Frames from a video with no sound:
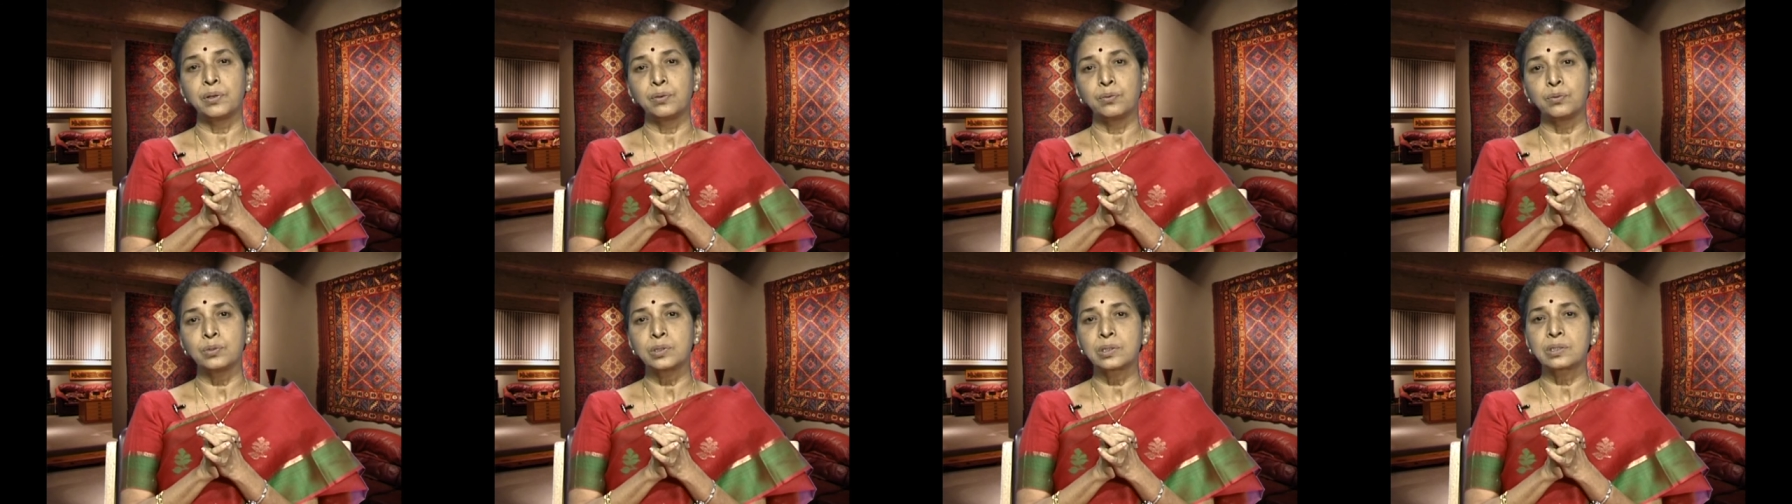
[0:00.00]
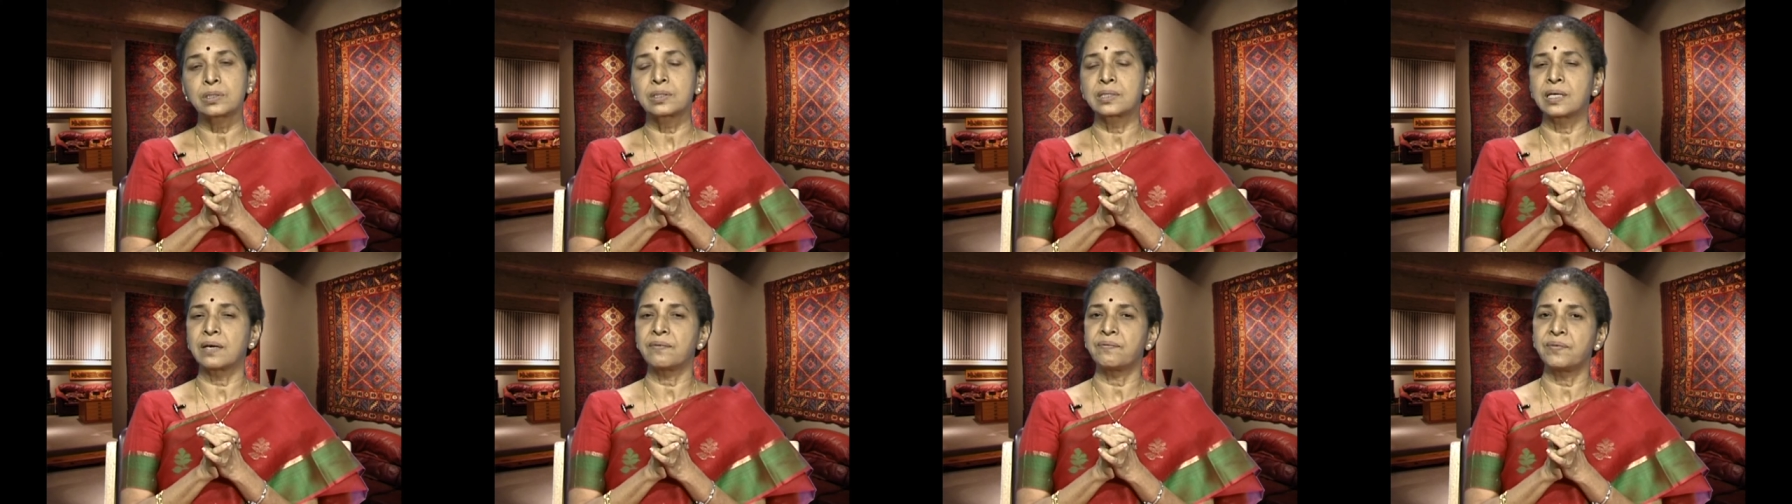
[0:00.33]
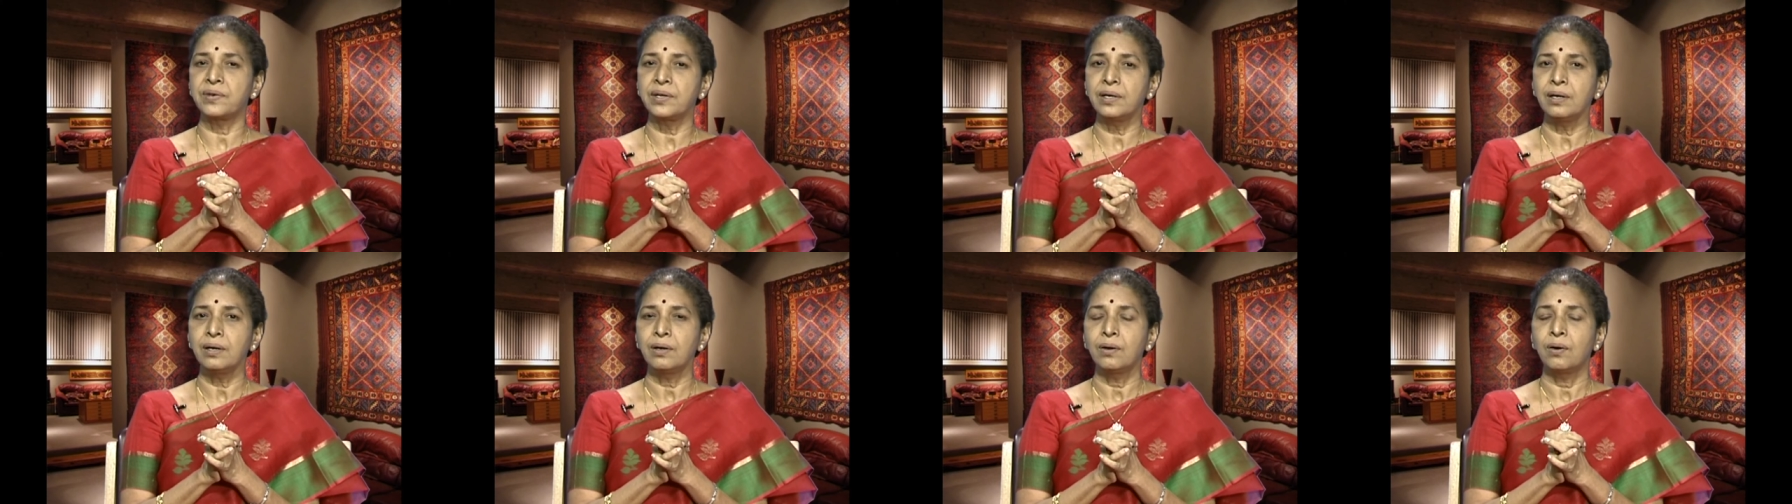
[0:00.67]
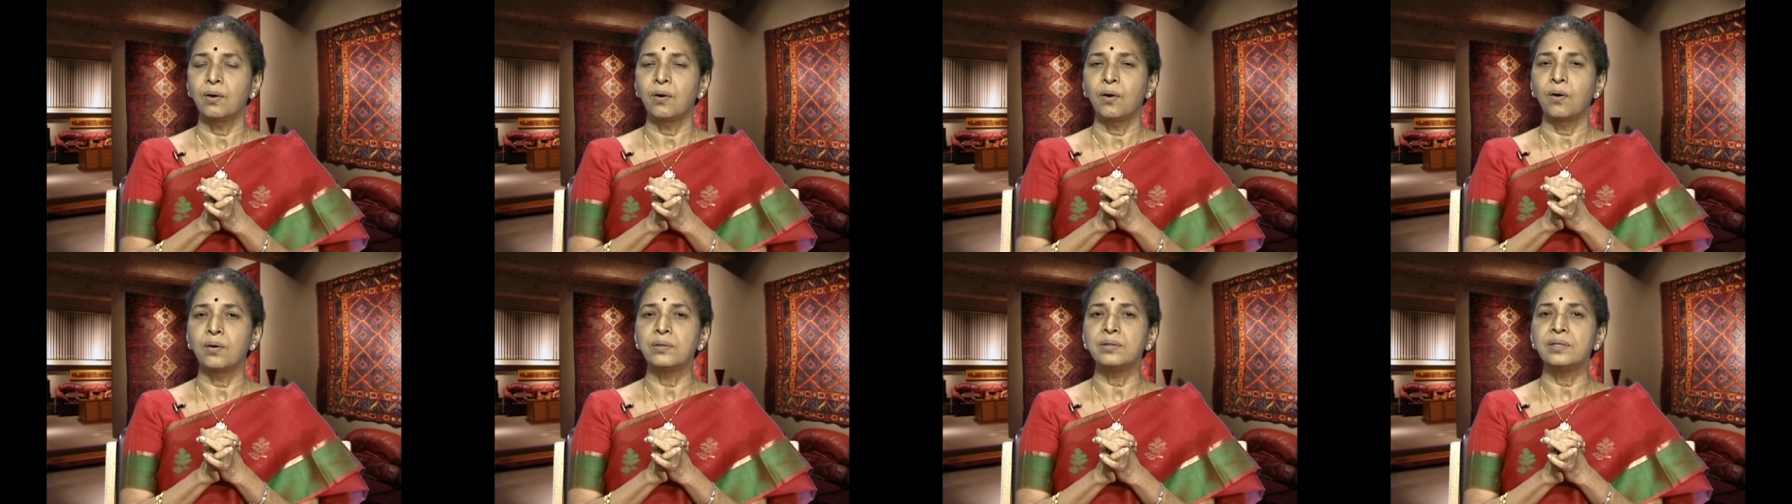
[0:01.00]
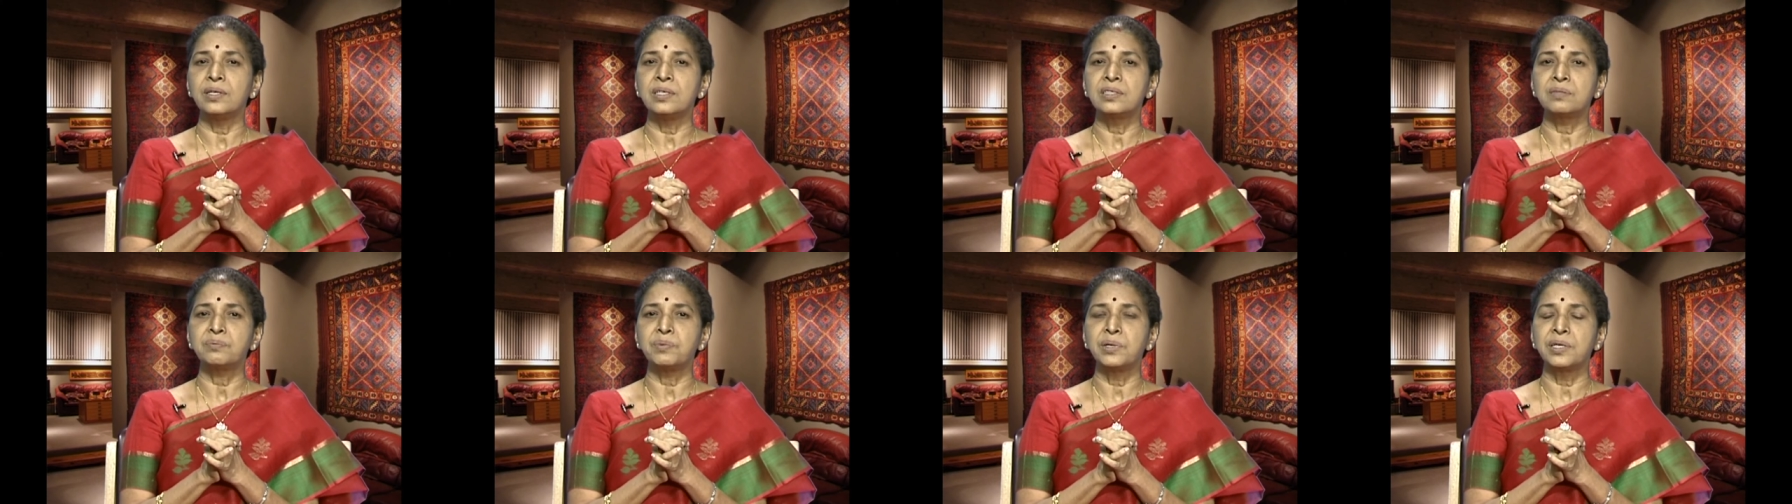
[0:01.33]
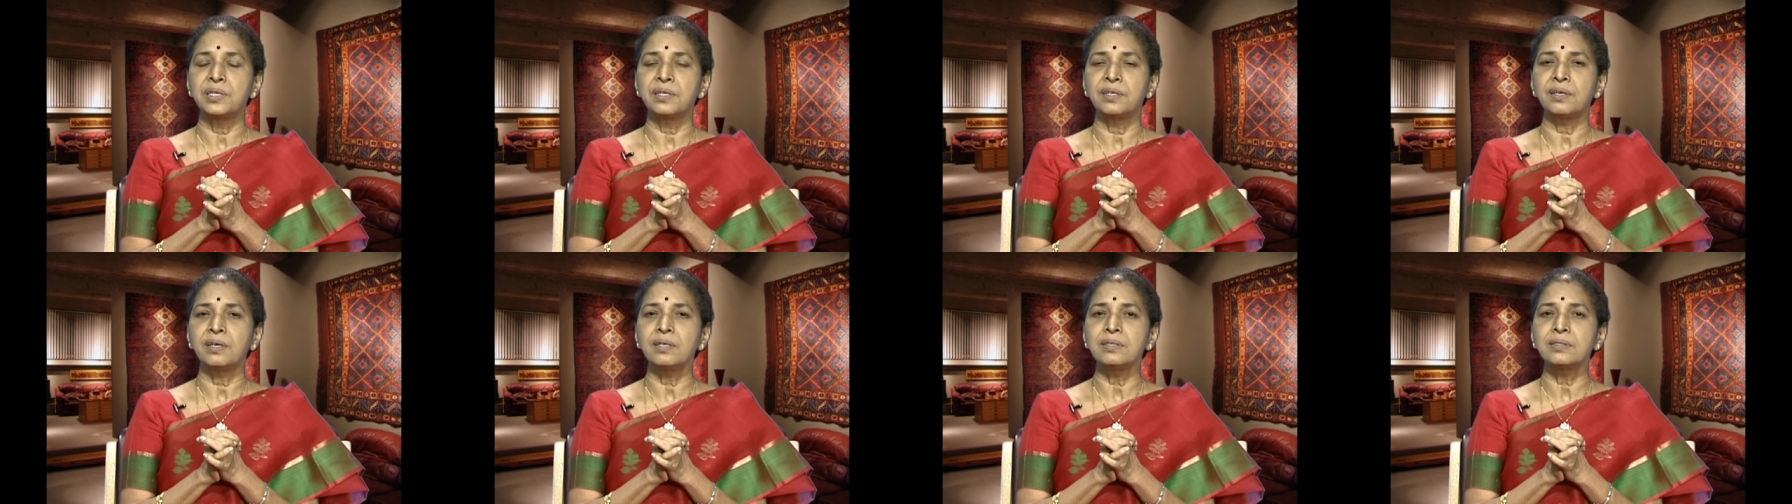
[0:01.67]
used safely on these
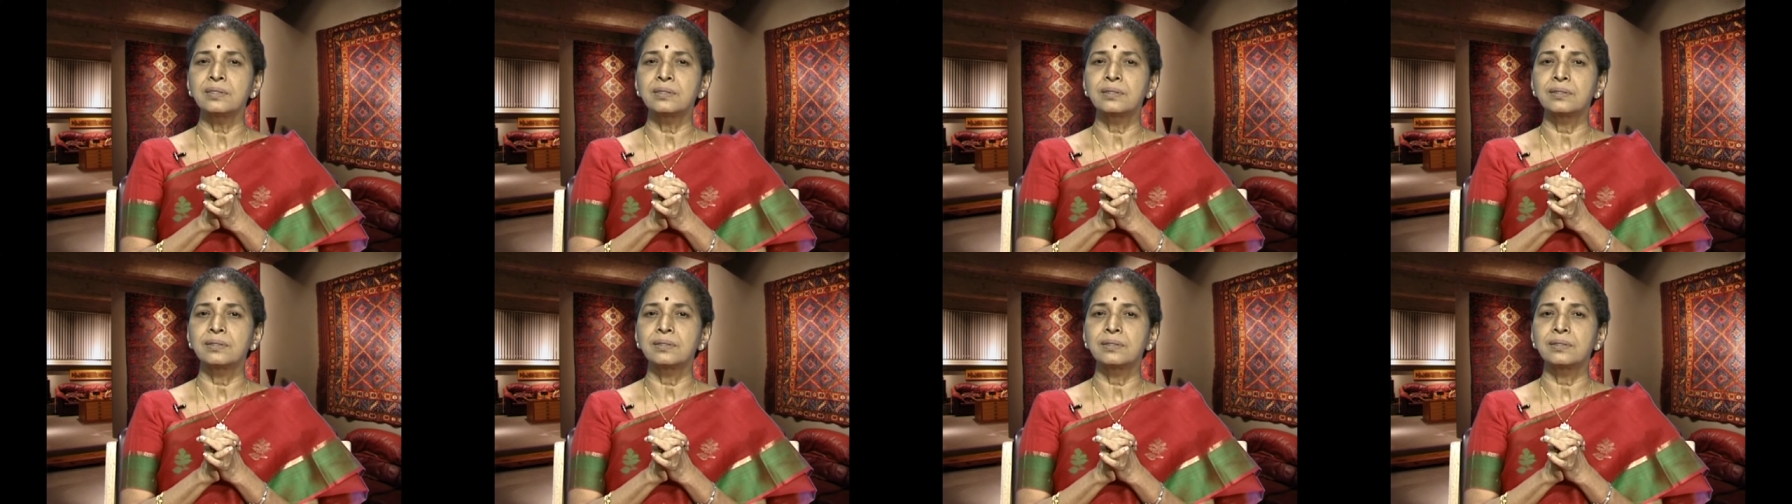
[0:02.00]
materials